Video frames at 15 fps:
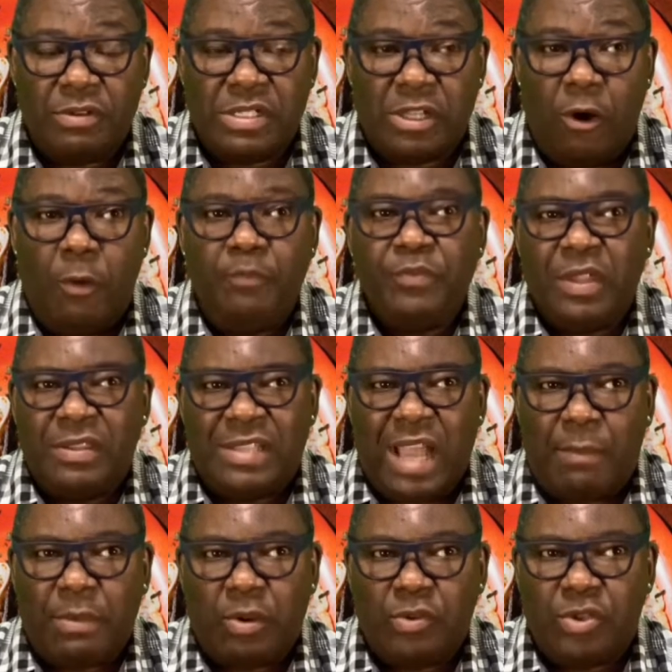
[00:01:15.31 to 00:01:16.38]
So
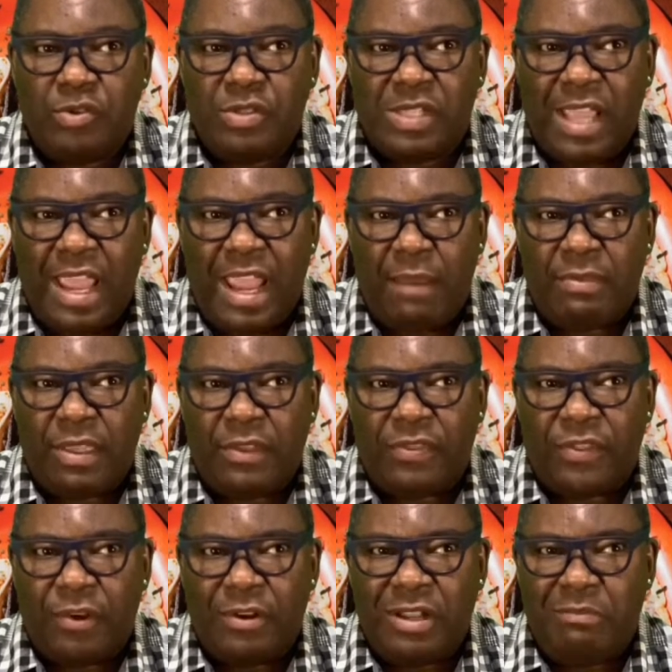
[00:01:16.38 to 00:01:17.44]
Domino's used to have their
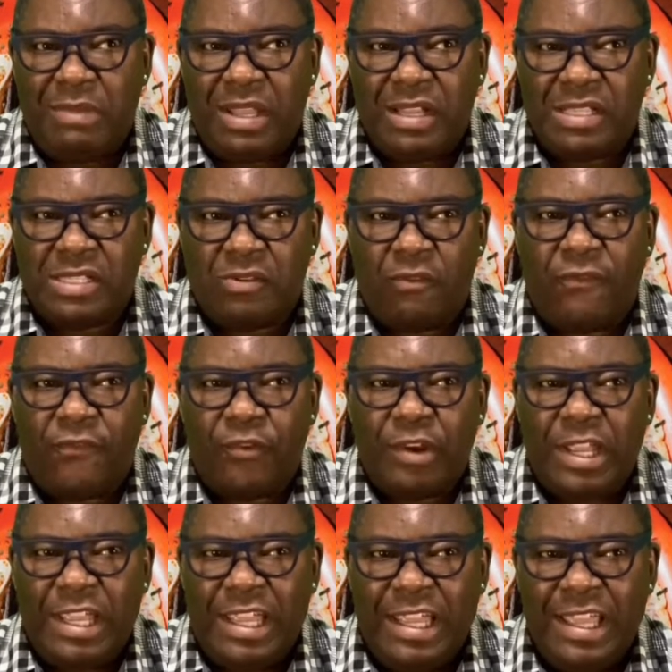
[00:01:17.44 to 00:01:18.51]
30 minutes or
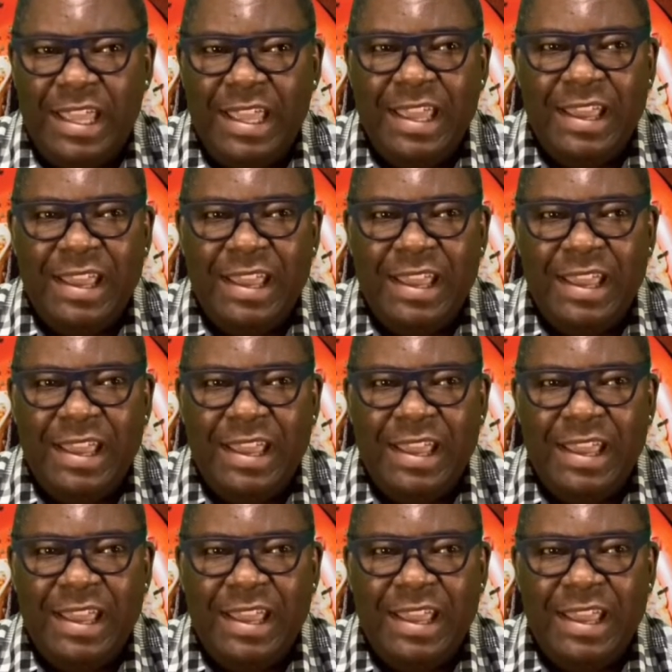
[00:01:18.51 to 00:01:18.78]
free